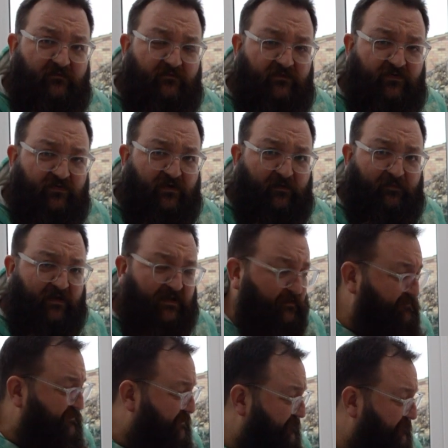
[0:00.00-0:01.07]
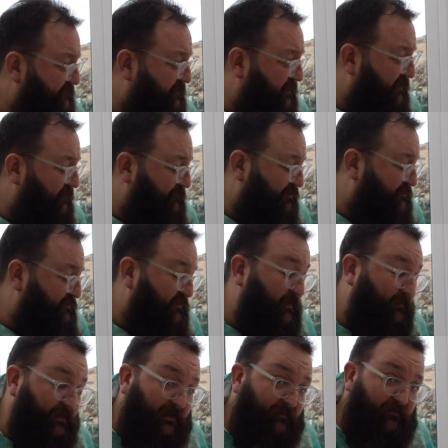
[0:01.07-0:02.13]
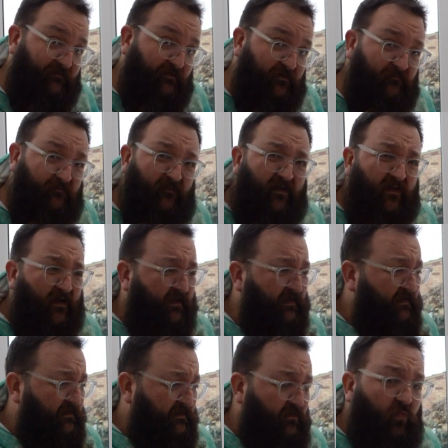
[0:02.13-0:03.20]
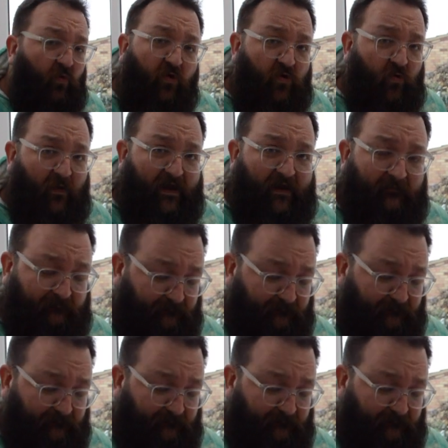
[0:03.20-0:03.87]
doing up a Gibson, doing up an Epiphone, walk away.